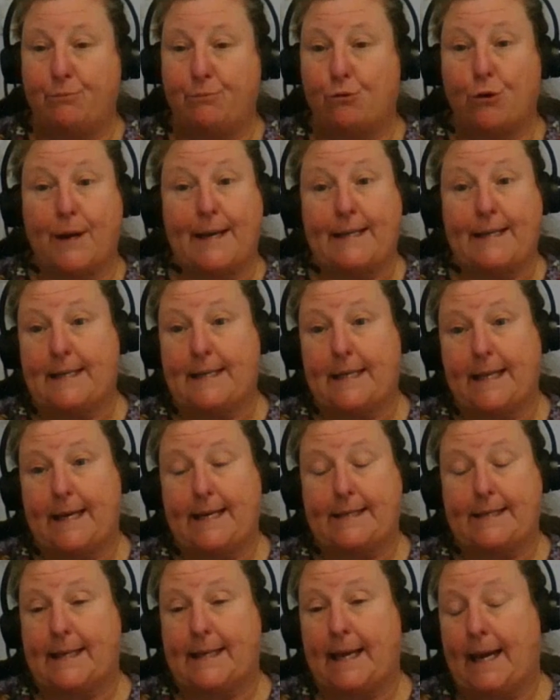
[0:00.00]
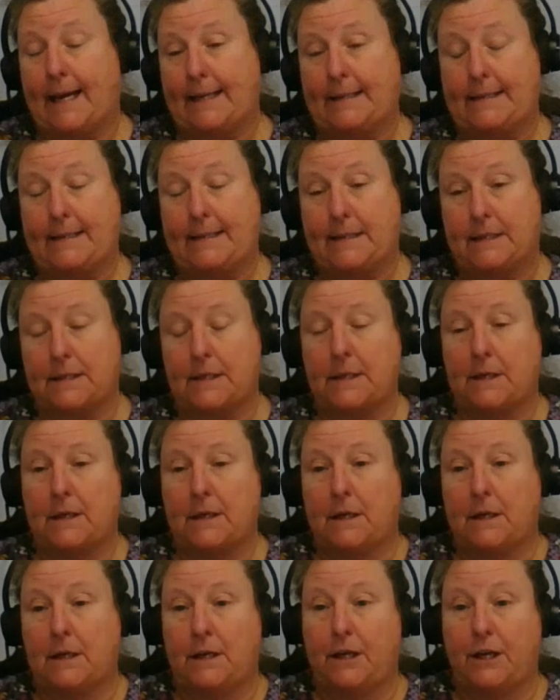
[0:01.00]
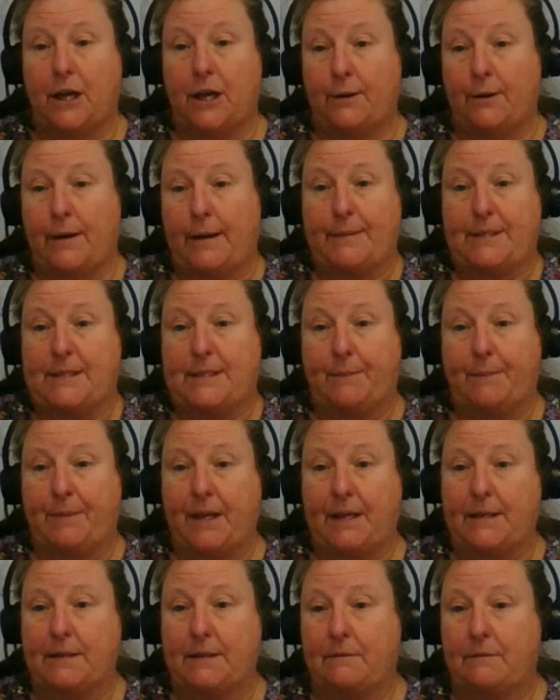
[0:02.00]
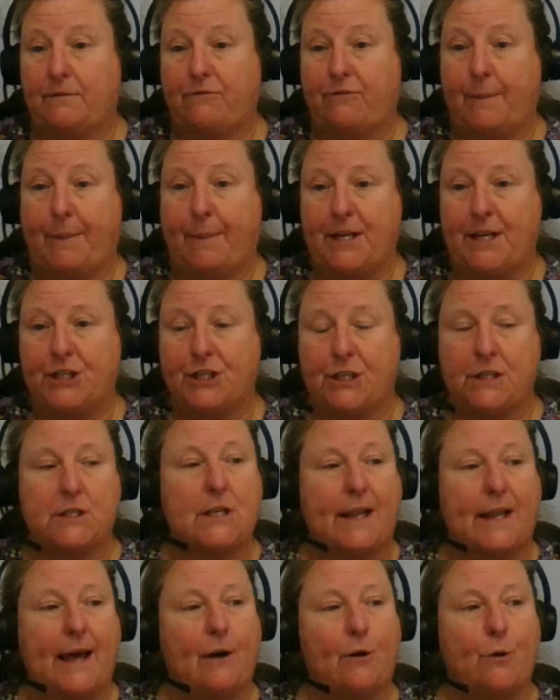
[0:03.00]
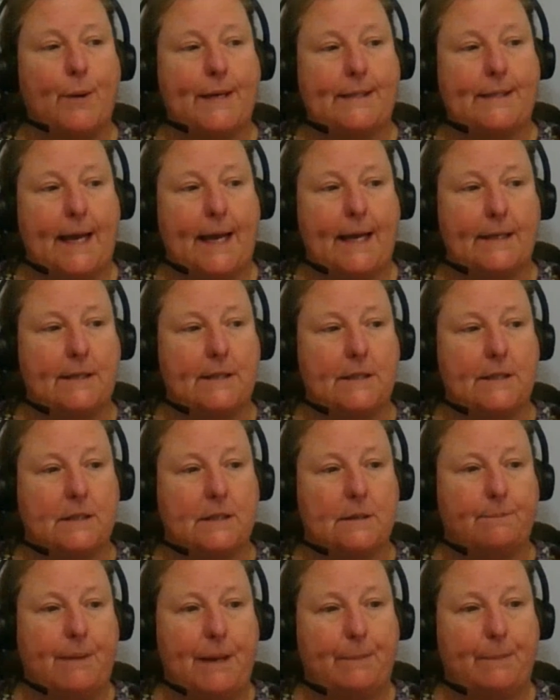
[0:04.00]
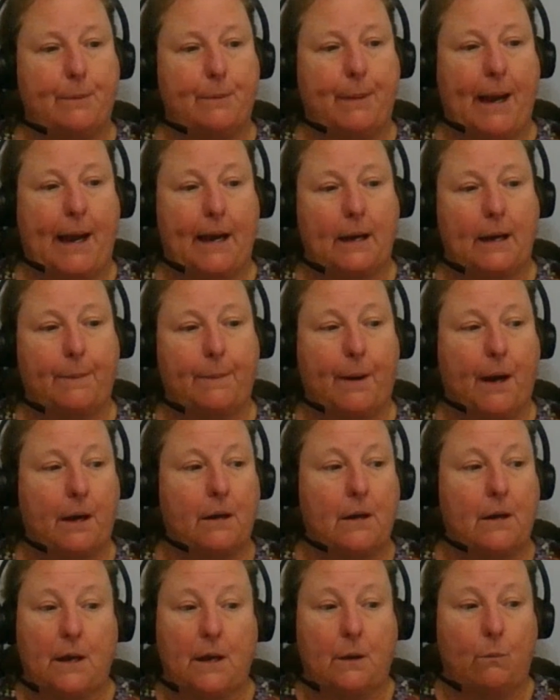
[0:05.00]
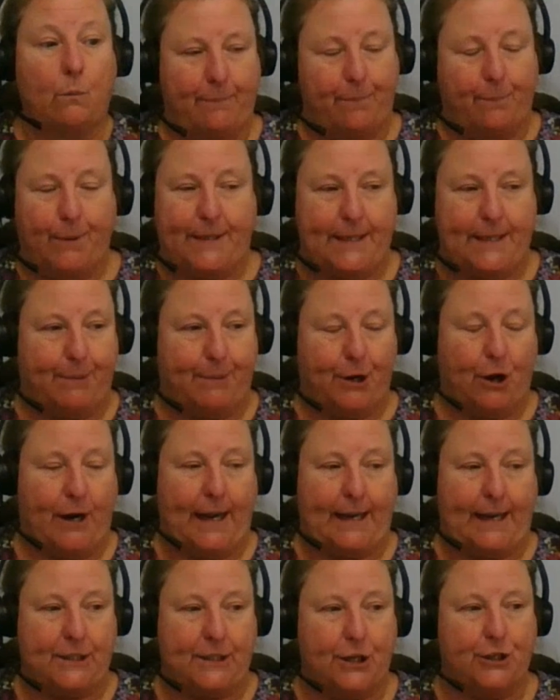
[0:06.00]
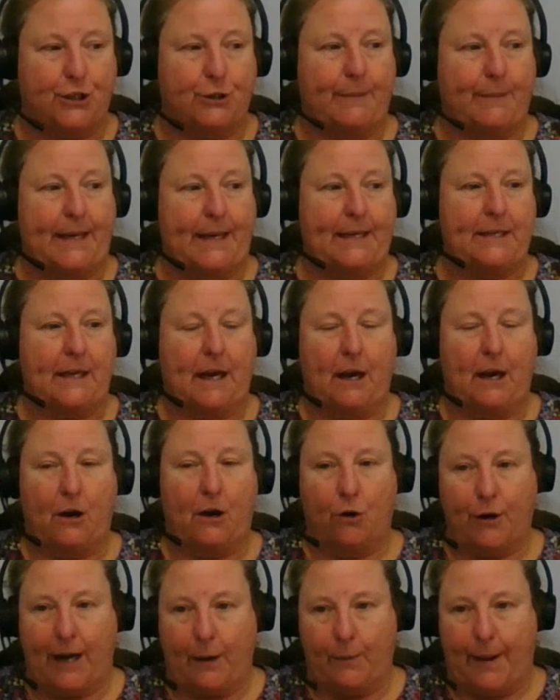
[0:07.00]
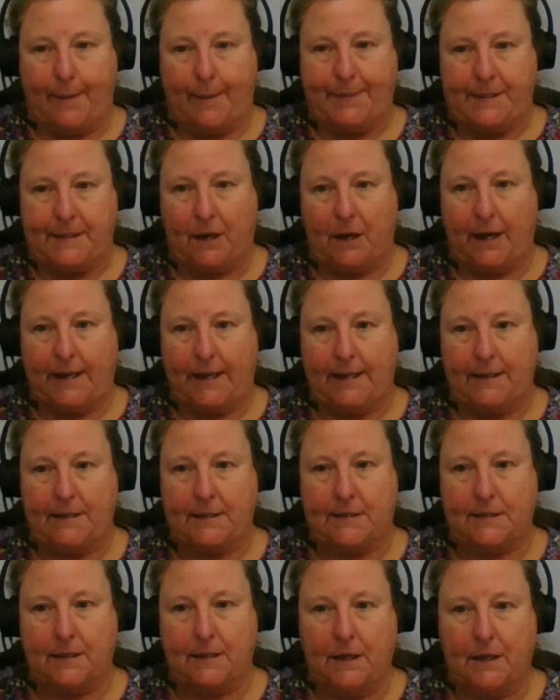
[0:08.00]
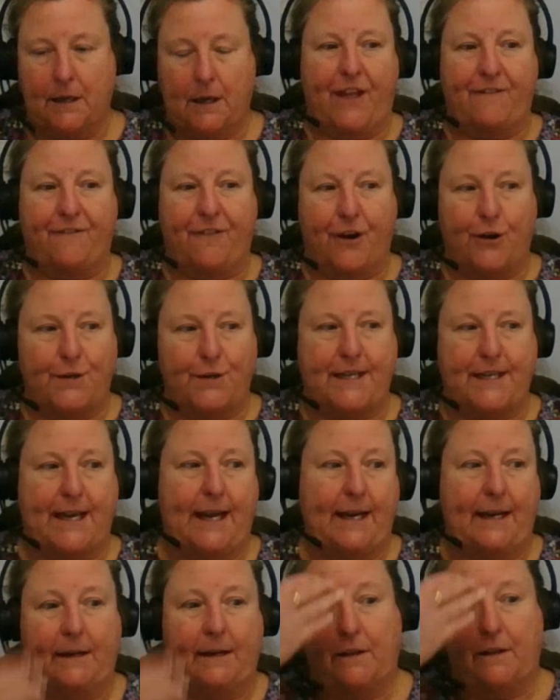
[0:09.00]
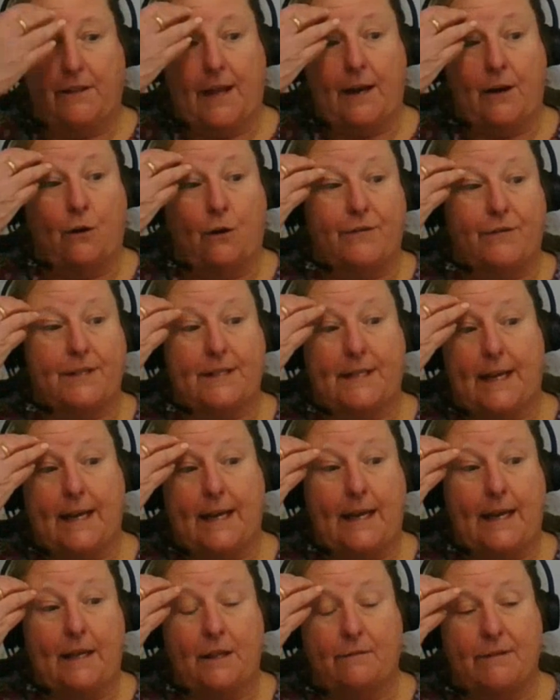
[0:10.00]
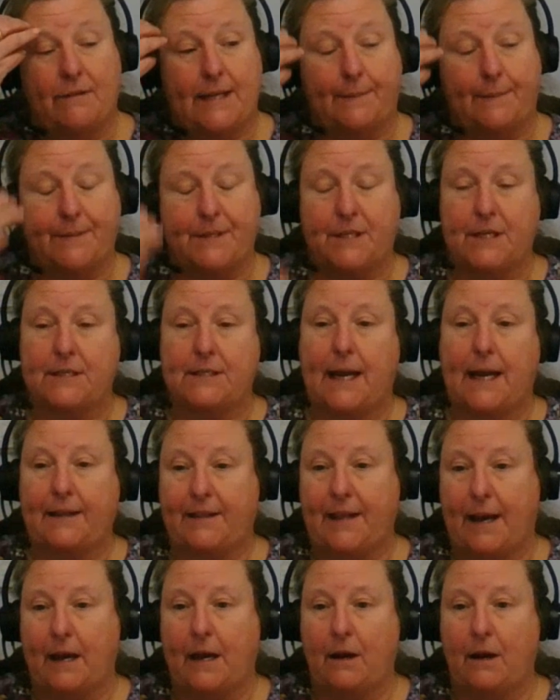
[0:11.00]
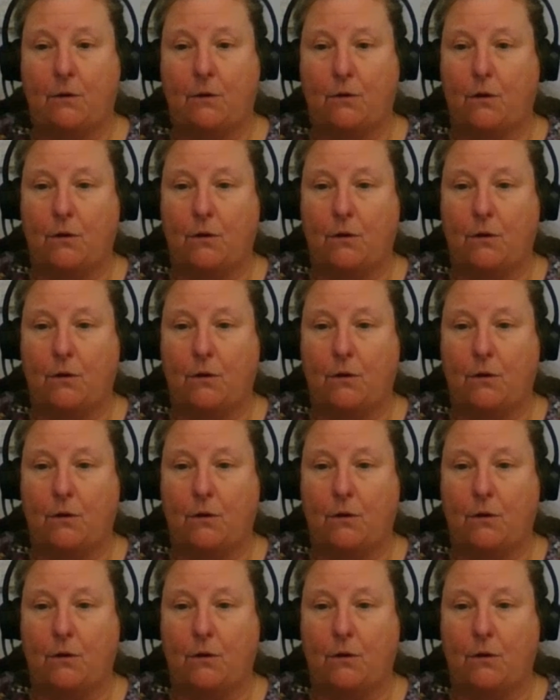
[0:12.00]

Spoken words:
bought into this, and it was something for our patients. So that always gets people back. But we did put it on our social media, on our website. If they phoned in, then obviously the receptionist had that